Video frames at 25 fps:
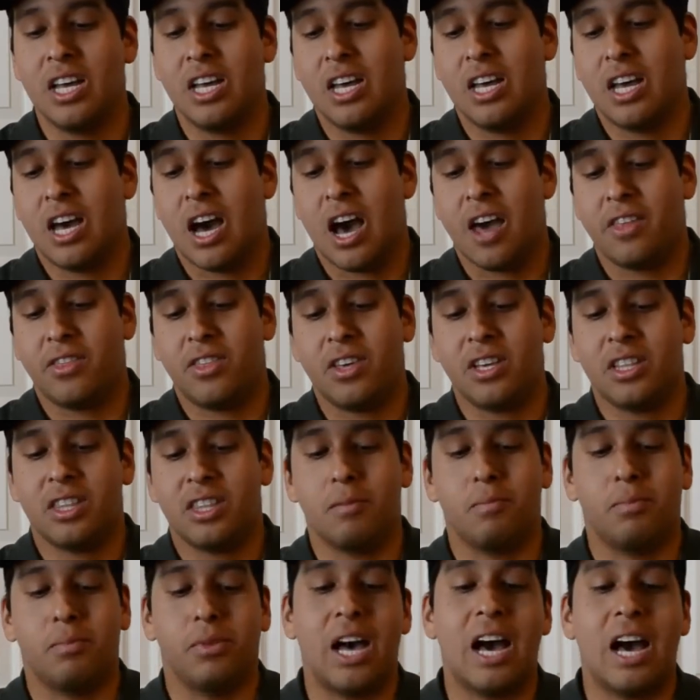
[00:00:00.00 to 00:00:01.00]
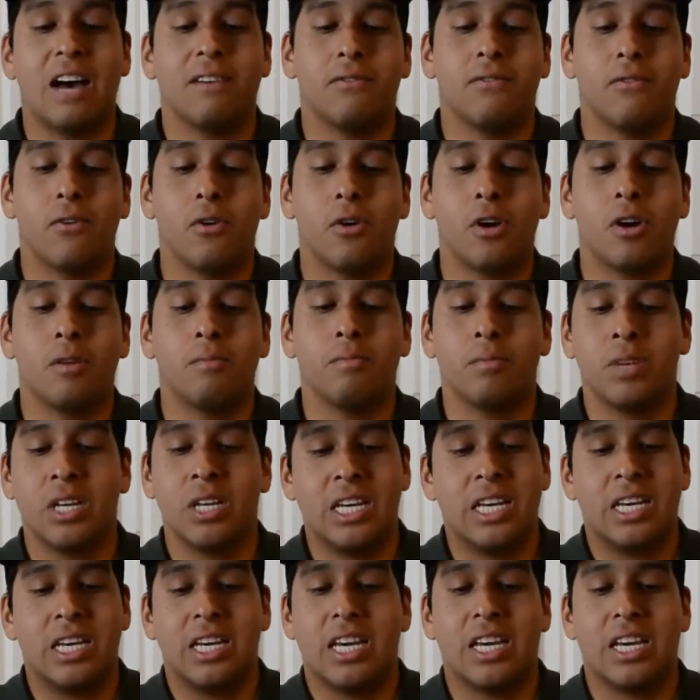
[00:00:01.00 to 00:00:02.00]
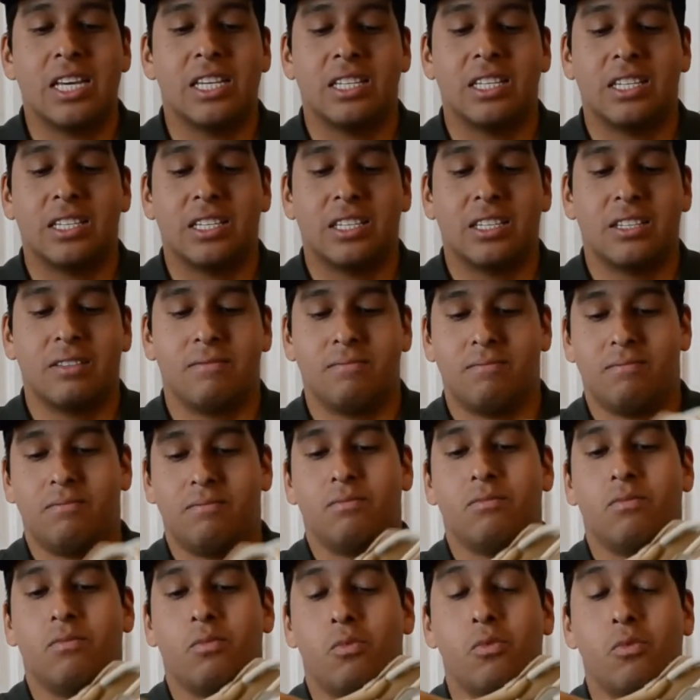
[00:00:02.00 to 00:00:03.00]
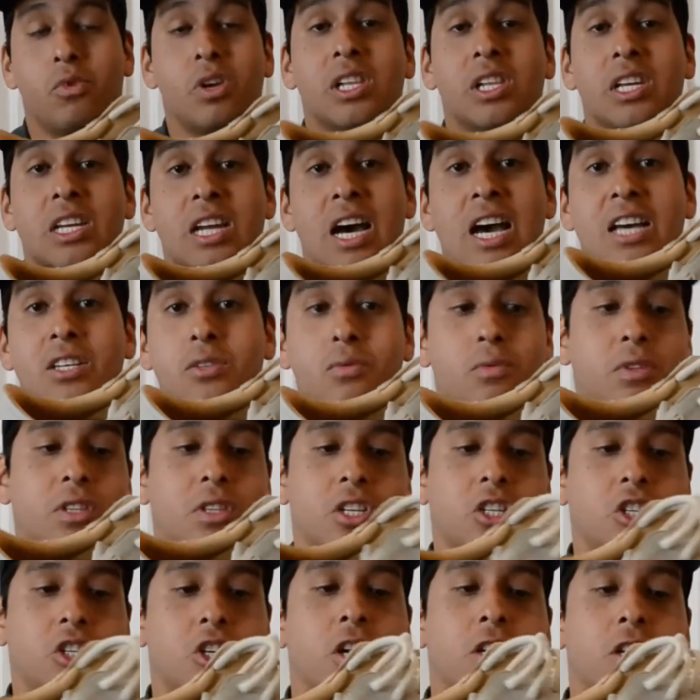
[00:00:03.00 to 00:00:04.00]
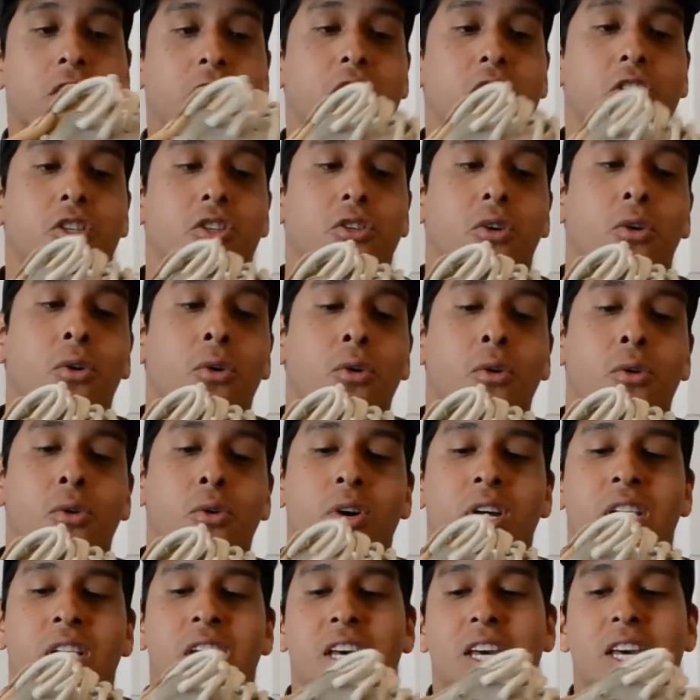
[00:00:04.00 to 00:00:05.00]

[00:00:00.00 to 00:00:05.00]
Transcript: I think the platform is really nice with the chunky sole,